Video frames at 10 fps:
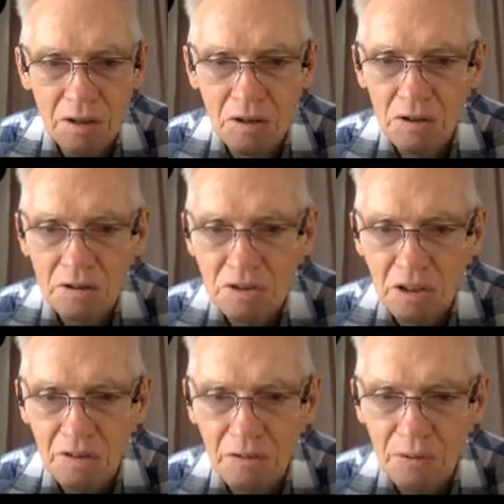You can
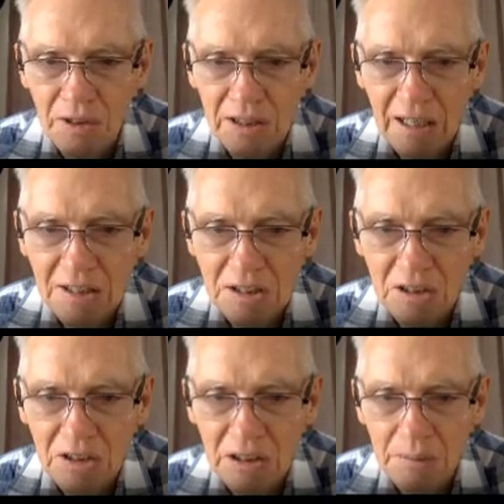solve it with the
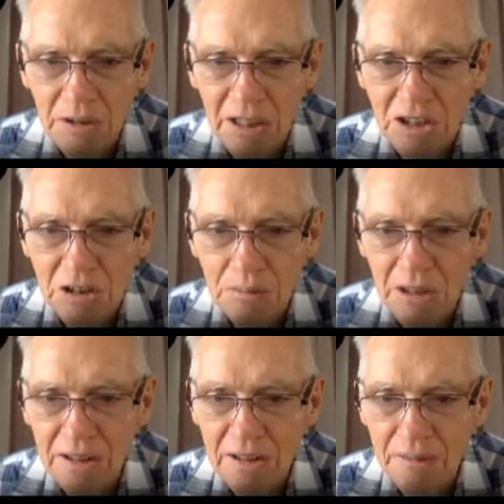Gaussian elimination
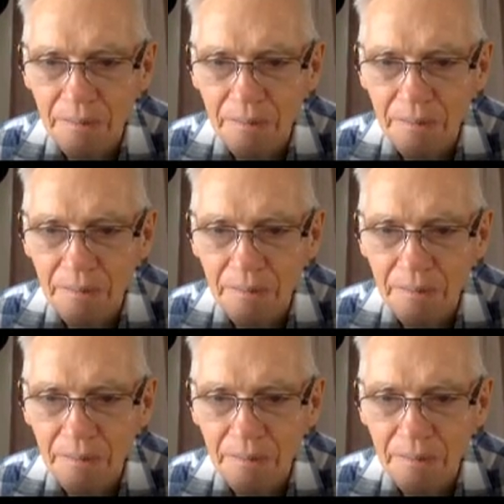method